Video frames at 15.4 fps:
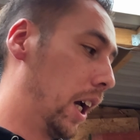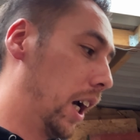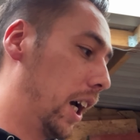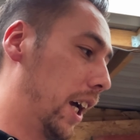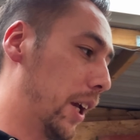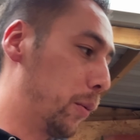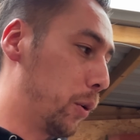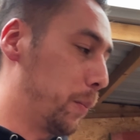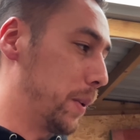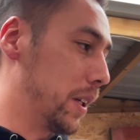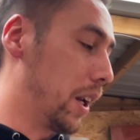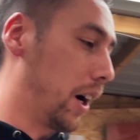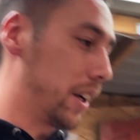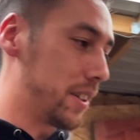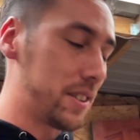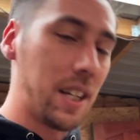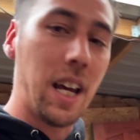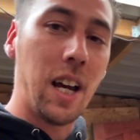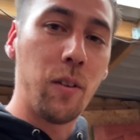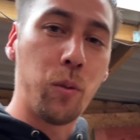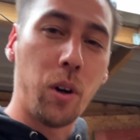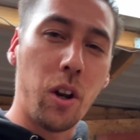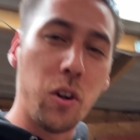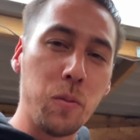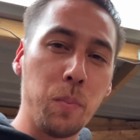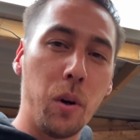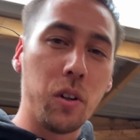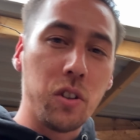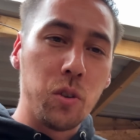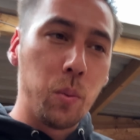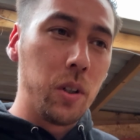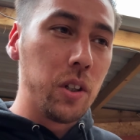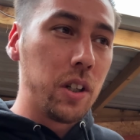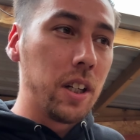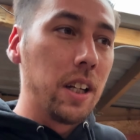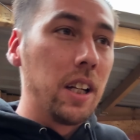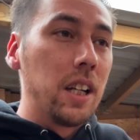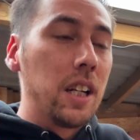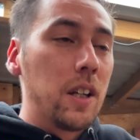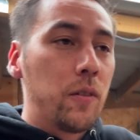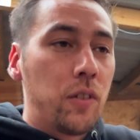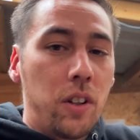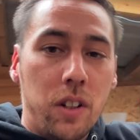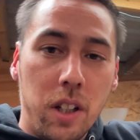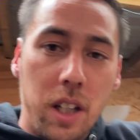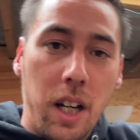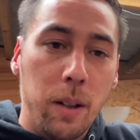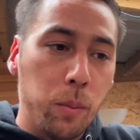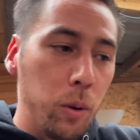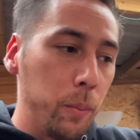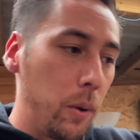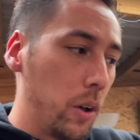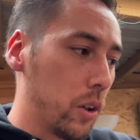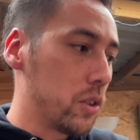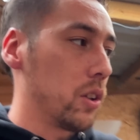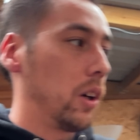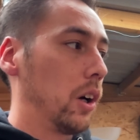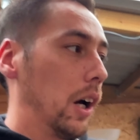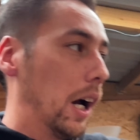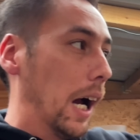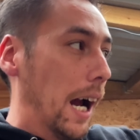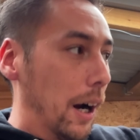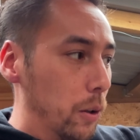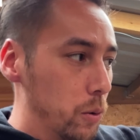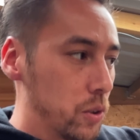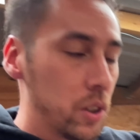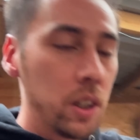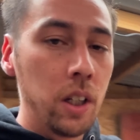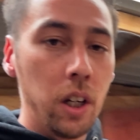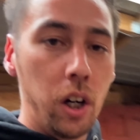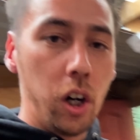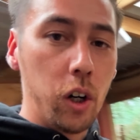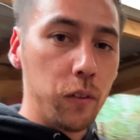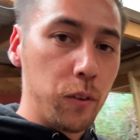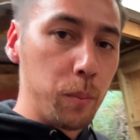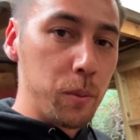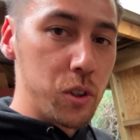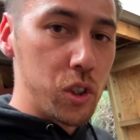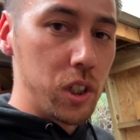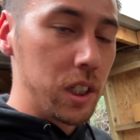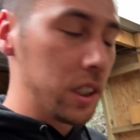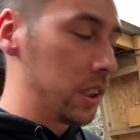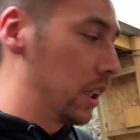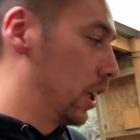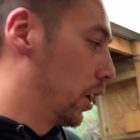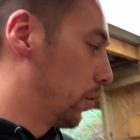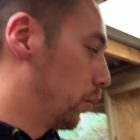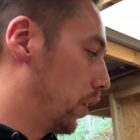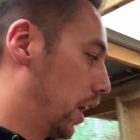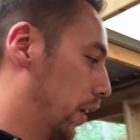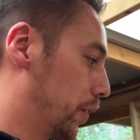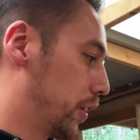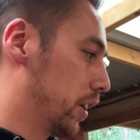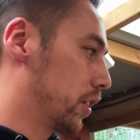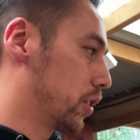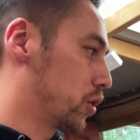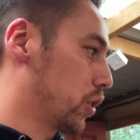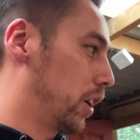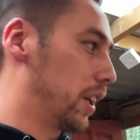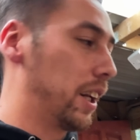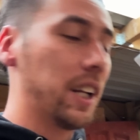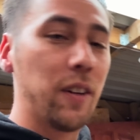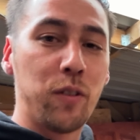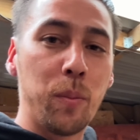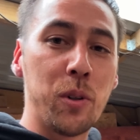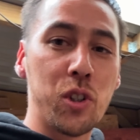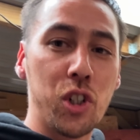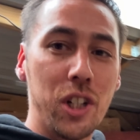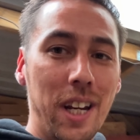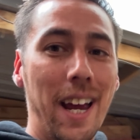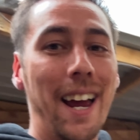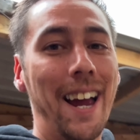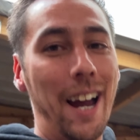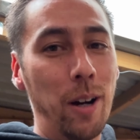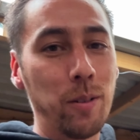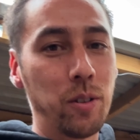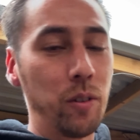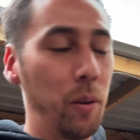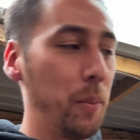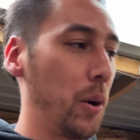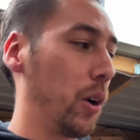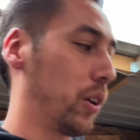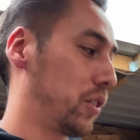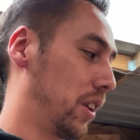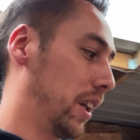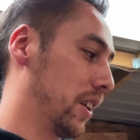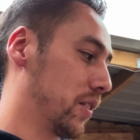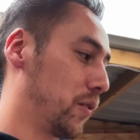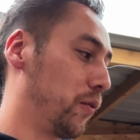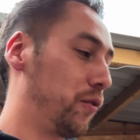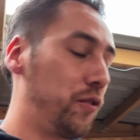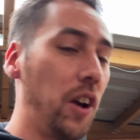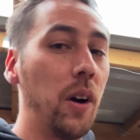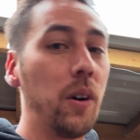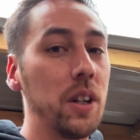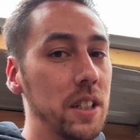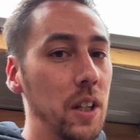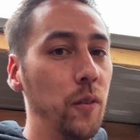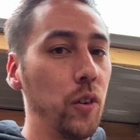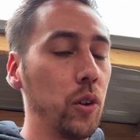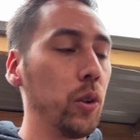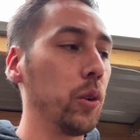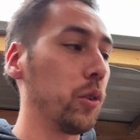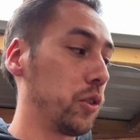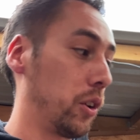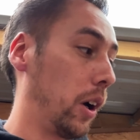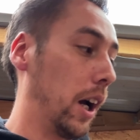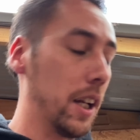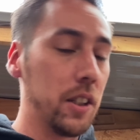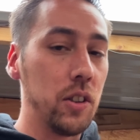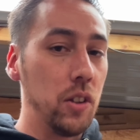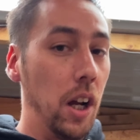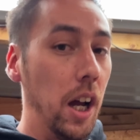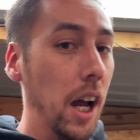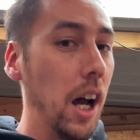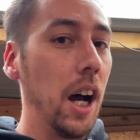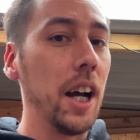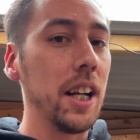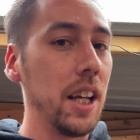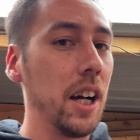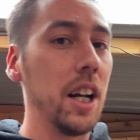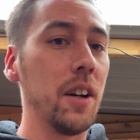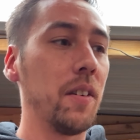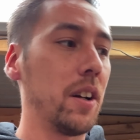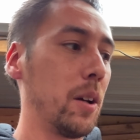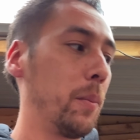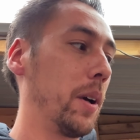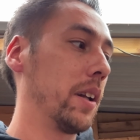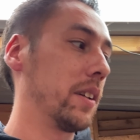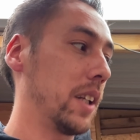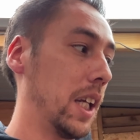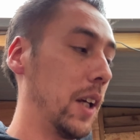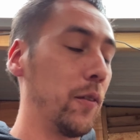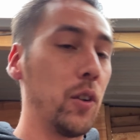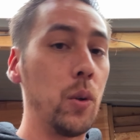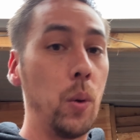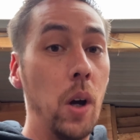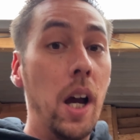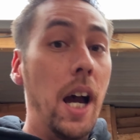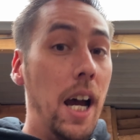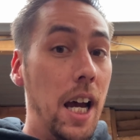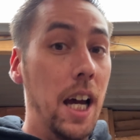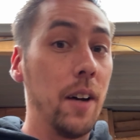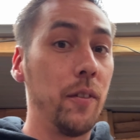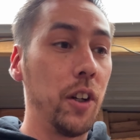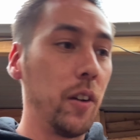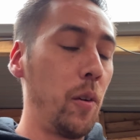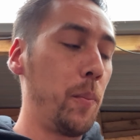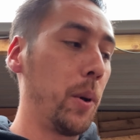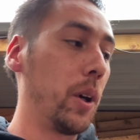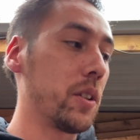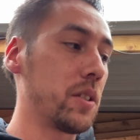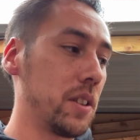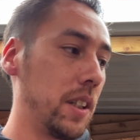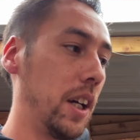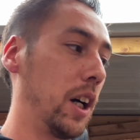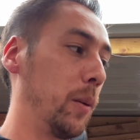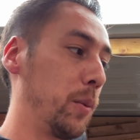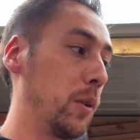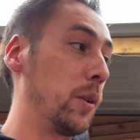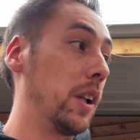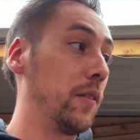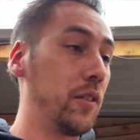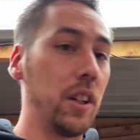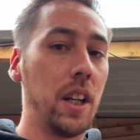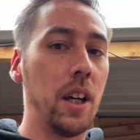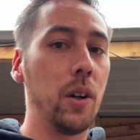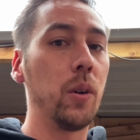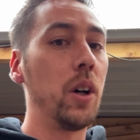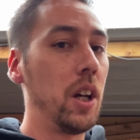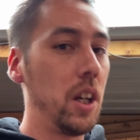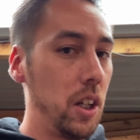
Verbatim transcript: uh, it would be nice to have one of those boxes where you could lift the cardboard box out of the machine rather than trying to lift the machine out of the box. It's very difficult. So I, I, highly, highly recommend if you have another person to help you lift it out,